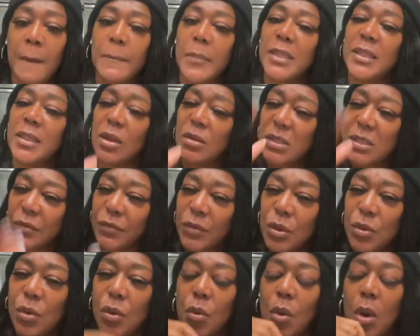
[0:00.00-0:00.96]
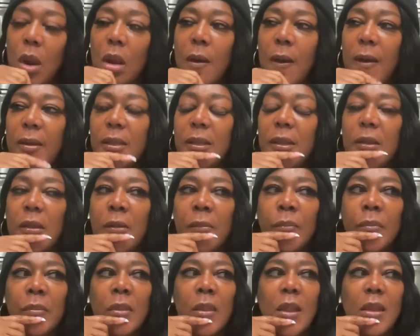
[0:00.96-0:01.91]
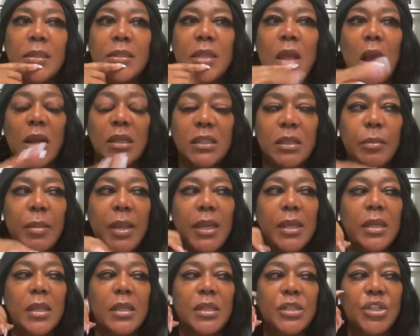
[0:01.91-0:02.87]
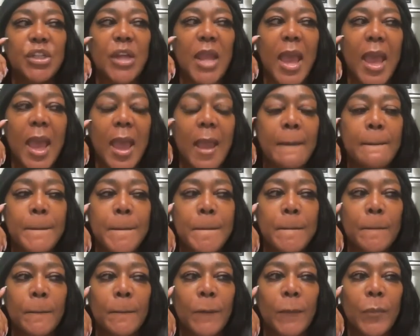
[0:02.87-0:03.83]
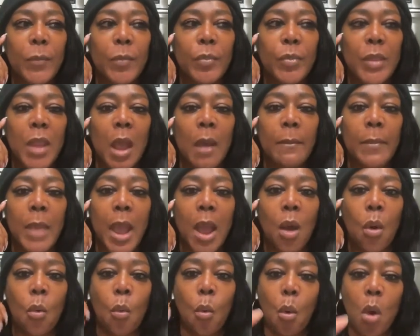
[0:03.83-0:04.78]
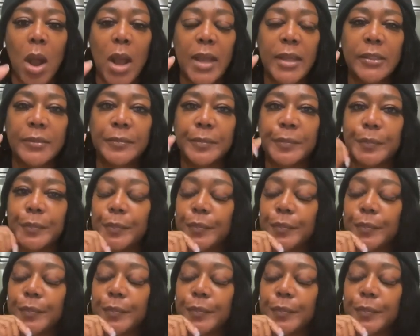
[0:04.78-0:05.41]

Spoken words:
But those of you who are on here, talk to me in the chat about what